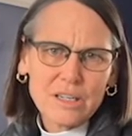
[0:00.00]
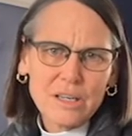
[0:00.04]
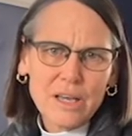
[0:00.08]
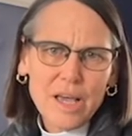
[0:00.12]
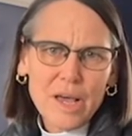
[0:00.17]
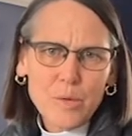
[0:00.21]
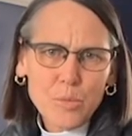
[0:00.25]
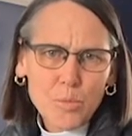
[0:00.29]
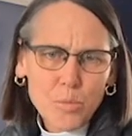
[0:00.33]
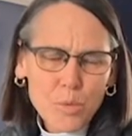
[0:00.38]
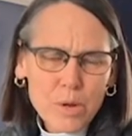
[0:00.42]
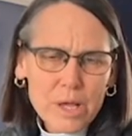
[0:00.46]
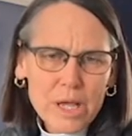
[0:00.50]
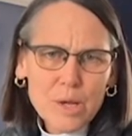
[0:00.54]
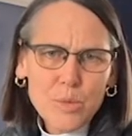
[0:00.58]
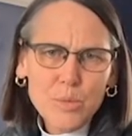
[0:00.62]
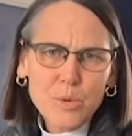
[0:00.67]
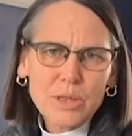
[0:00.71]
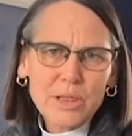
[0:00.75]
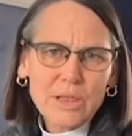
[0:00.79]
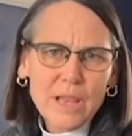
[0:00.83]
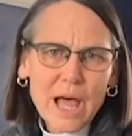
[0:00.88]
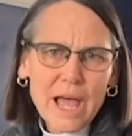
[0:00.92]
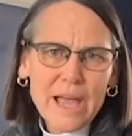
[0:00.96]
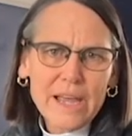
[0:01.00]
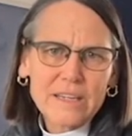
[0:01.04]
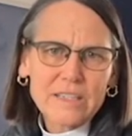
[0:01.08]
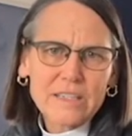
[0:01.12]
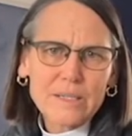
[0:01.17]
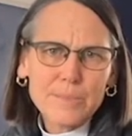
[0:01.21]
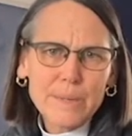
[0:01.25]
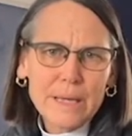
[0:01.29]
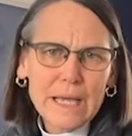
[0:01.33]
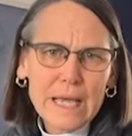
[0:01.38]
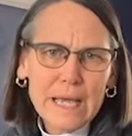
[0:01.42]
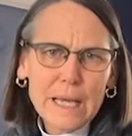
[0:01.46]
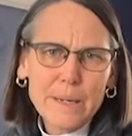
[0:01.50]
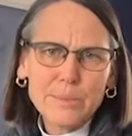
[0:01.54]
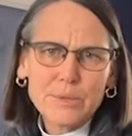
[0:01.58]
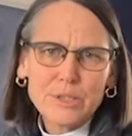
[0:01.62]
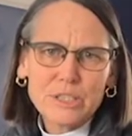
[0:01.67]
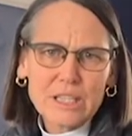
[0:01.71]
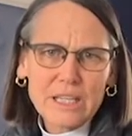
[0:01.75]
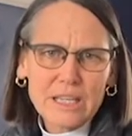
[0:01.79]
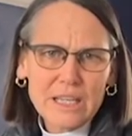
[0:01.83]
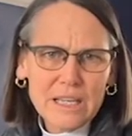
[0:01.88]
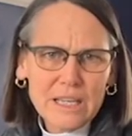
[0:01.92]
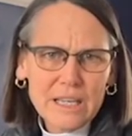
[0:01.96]
And we would like to be able
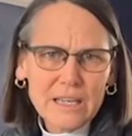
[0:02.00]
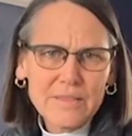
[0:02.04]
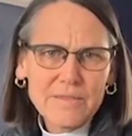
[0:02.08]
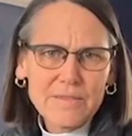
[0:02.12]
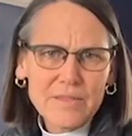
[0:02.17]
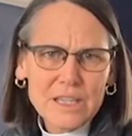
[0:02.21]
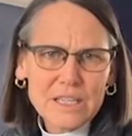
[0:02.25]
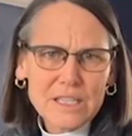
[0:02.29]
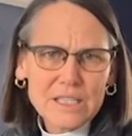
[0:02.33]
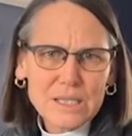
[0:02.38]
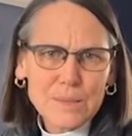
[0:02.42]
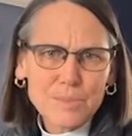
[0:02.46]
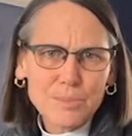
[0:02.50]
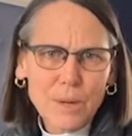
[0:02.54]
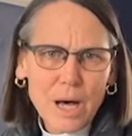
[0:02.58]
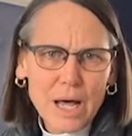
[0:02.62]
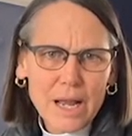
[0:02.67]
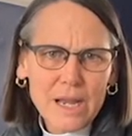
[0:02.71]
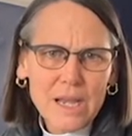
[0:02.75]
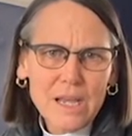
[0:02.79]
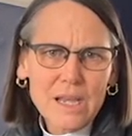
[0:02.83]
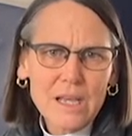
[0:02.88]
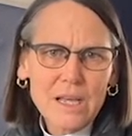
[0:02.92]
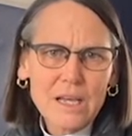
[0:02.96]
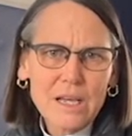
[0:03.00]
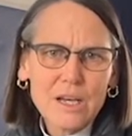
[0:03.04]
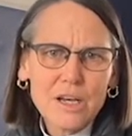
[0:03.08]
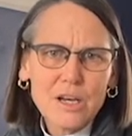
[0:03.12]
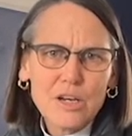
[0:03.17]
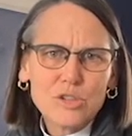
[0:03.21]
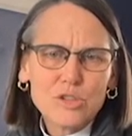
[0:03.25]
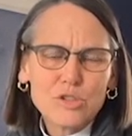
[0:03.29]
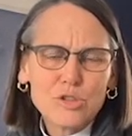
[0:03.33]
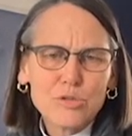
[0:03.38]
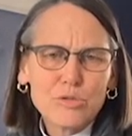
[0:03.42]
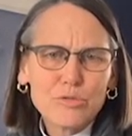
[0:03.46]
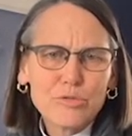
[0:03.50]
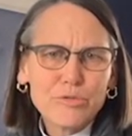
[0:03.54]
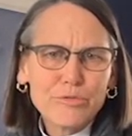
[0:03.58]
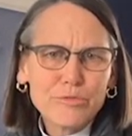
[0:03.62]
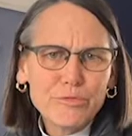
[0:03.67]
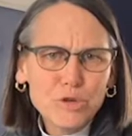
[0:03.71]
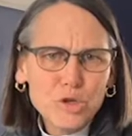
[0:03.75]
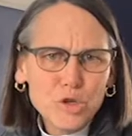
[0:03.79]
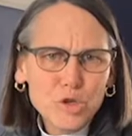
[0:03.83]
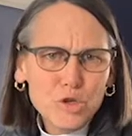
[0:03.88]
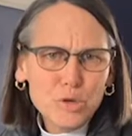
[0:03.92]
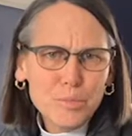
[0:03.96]
to give this money to
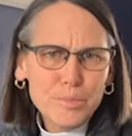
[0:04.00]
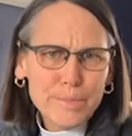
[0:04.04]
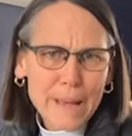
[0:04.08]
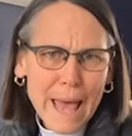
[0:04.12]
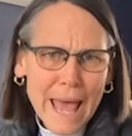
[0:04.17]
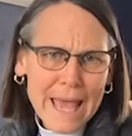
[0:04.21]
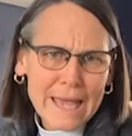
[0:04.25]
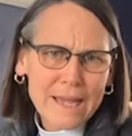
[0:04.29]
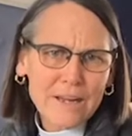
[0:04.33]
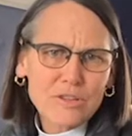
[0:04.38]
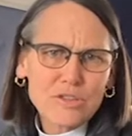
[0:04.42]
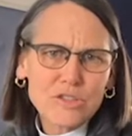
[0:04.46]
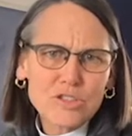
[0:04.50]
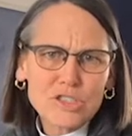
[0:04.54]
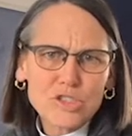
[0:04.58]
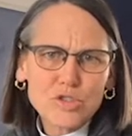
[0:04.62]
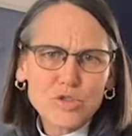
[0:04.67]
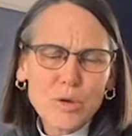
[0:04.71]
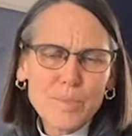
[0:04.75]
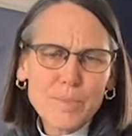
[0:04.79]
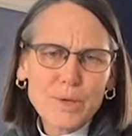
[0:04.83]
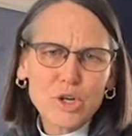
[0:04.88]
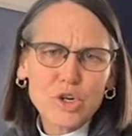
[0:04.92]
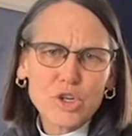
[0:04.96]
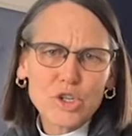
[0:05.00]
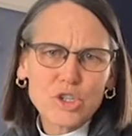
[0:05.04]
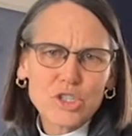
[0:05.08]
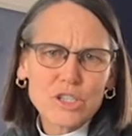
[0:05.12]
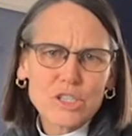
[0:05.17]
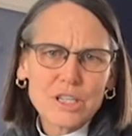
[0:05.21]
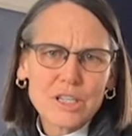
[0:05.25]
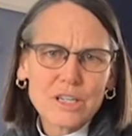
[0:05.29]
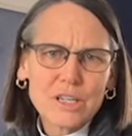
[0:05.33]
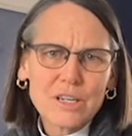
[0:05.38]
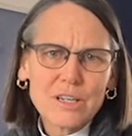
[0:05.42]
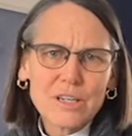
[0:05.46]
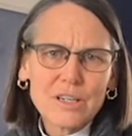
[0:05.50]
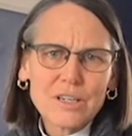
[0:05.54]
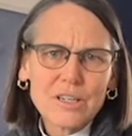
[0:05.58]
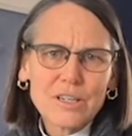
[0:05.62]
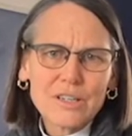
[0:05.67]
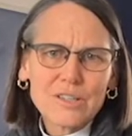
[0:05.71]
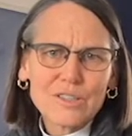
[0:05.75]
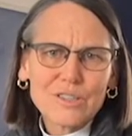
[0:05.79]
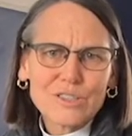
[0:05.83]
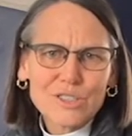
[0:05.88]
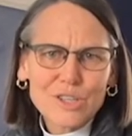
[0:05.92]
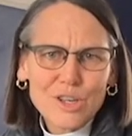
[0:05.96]
food bank distributors
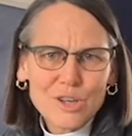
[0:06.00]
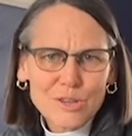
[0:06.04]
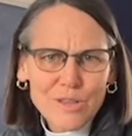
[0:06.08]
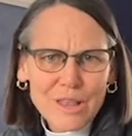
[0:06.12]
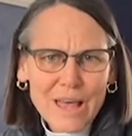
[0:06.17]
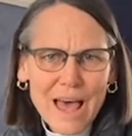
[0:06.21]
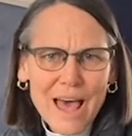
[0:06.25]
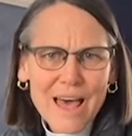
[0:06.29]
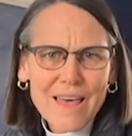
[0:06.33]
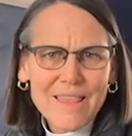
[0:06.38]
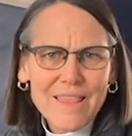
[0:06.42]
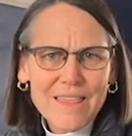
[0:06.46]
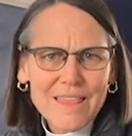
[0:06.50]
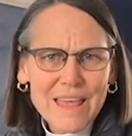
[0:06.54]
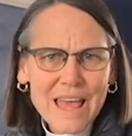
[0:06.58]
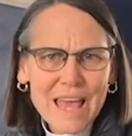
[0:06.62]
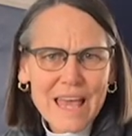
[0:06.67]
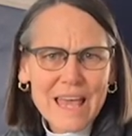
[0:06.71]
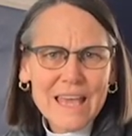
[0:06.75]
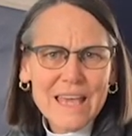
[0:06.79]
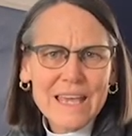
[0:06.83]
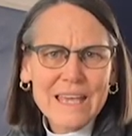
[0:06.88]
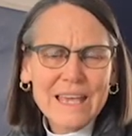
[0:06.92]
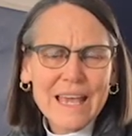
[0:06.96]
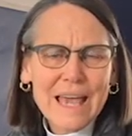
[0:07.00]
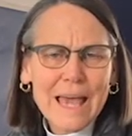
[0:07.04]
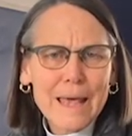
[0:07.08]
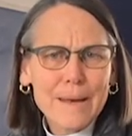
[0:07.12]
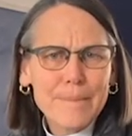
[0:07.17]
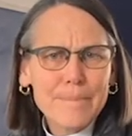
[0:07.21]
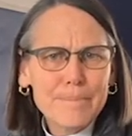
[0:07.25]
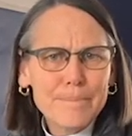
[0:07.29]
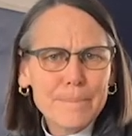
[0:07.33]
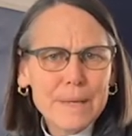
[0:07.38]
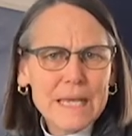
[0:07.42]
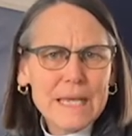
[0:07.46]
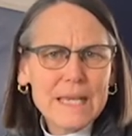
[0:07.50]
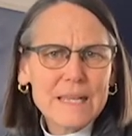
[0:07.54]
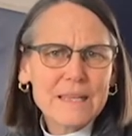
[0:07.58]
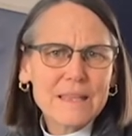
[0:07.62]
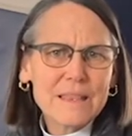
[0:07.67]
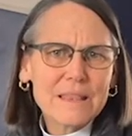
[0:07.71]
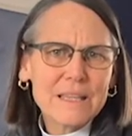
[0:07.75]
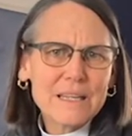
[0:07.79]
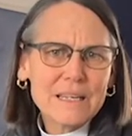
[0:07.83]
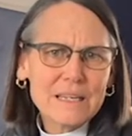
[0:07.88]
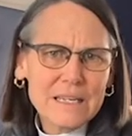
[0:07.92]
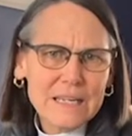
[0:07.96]
so that they can meet
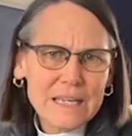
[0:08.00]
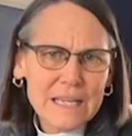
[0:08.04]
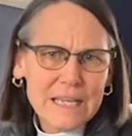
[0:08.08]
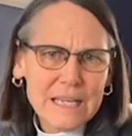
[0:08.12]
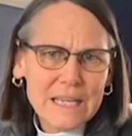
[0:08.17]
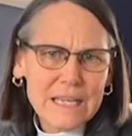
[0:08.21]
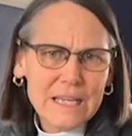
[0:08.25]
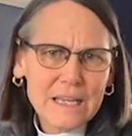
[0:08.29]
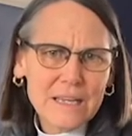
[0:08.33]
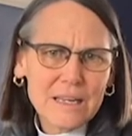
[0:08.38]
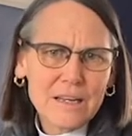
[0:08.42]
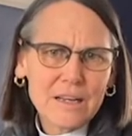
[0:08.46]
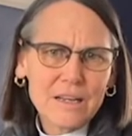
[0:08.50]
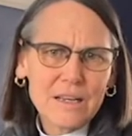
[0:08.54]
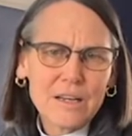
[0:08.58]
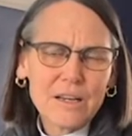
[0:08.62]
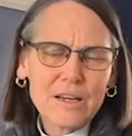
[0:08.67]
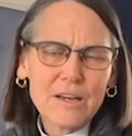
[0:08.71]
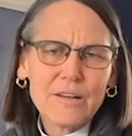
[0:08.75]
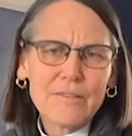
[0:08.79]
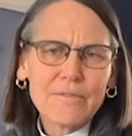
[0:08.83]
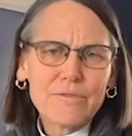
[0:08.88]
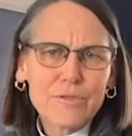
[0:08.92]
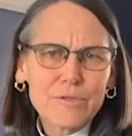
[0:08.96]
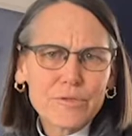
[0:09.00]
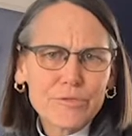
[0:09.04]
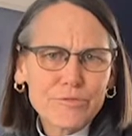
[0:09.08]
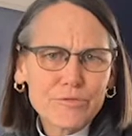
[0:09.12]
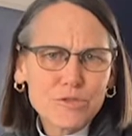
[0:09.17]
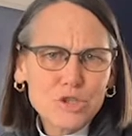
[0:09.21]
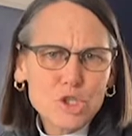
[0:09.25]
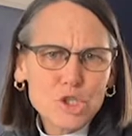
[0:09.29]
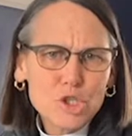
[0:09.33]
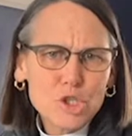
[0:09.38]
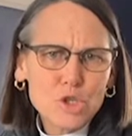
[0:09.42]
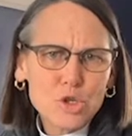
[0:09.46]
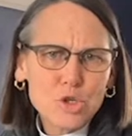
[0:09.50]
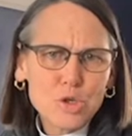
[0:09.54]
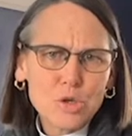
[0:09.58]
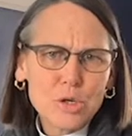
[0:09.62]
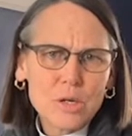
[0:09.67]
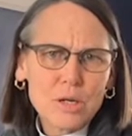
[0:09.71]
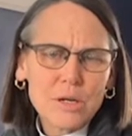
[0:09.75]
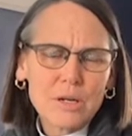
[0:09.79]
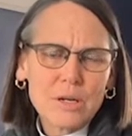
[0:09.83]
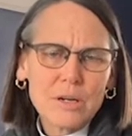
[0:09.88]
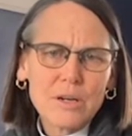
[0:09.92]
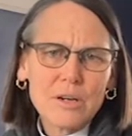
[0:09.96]
the need for food
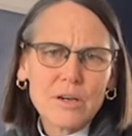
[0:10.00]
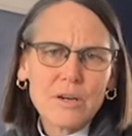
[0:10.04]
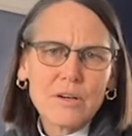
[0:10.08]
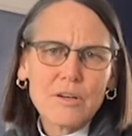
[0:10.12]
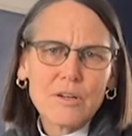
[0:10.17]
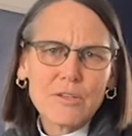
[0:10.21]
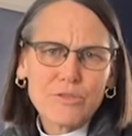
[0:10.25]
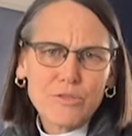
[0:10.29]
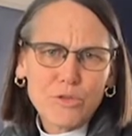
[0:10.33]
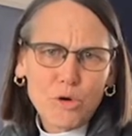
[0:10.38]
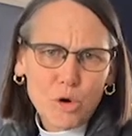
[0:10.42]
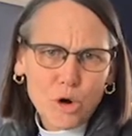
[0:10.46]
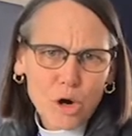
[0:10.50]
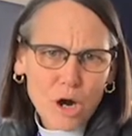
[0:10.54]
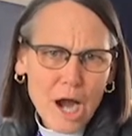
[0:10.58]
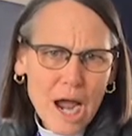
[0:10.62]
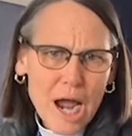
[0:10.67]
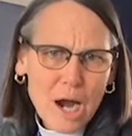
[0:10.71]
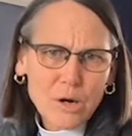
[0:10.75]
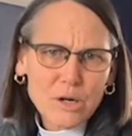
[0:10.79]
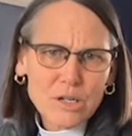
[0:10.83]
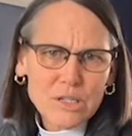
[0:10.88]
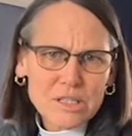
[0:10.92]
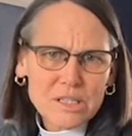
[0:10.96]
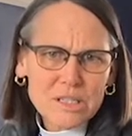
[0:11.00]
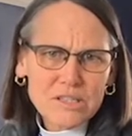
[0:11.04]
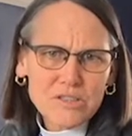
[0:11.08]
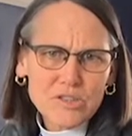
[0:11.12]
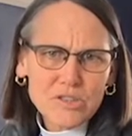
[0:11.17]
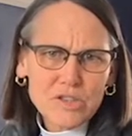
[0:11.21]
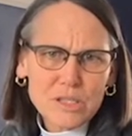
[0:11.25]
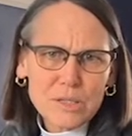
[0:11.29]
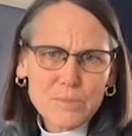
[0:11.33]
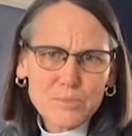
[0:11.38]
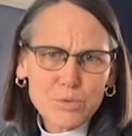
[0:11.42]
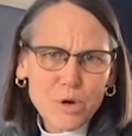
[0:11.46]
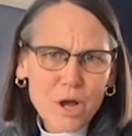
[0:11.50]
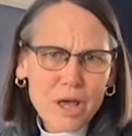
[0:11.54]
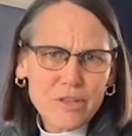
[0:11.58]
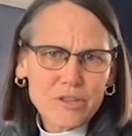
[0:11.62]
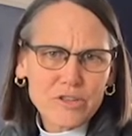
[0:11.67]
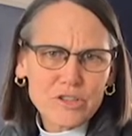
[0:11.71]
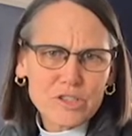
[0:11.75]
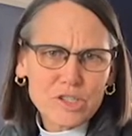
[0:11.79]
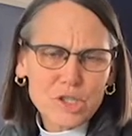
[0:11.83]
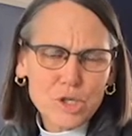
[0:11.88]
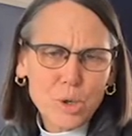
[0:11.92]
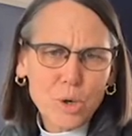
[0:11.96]
for our sisters and
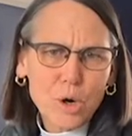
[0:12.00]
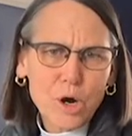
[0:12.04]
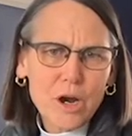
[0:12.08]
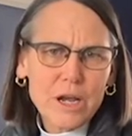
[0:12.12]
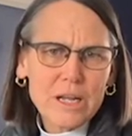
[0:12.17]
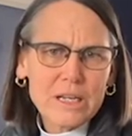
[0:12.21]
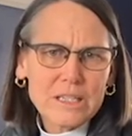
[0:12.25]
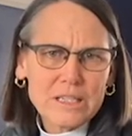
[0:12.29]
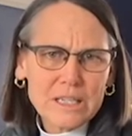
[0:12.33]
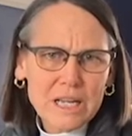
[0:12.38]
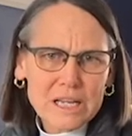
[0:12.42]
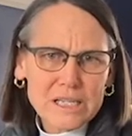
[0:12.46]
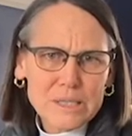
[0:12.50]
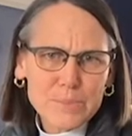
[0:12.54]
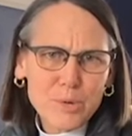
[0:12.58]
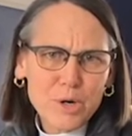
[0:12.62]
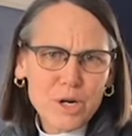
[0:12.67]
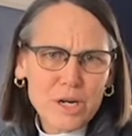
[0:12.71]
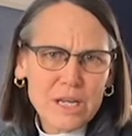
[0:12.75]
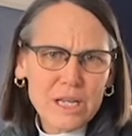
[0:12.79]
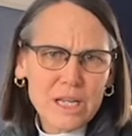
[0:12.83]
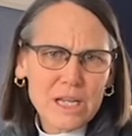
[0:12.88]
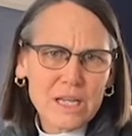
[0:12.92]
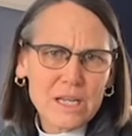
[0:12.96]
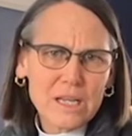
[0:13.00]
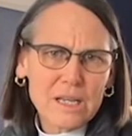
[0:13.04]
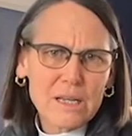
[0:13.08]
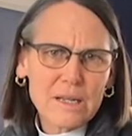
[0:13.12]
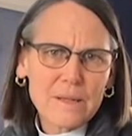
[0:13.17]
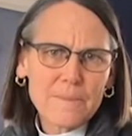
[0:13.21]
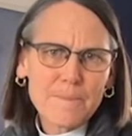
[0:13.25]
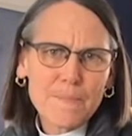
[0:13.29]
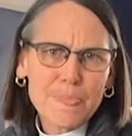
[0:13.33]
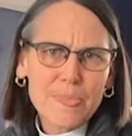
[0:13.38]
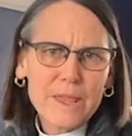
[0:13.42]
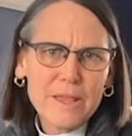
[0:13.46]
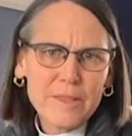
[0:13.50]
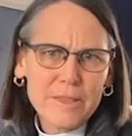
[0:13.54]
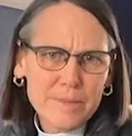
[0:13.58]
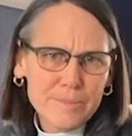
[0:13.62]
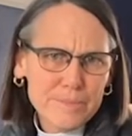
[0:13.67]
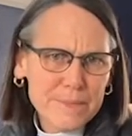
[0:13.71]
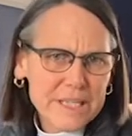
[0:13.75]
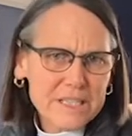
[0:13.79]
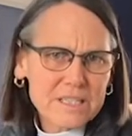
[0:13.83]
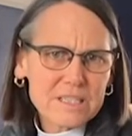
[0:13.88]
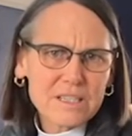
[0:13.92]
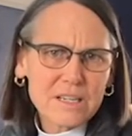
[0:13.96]
brothers who are in desperate need in the
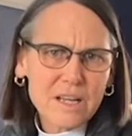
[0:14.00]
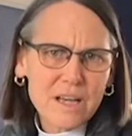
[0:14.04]
midst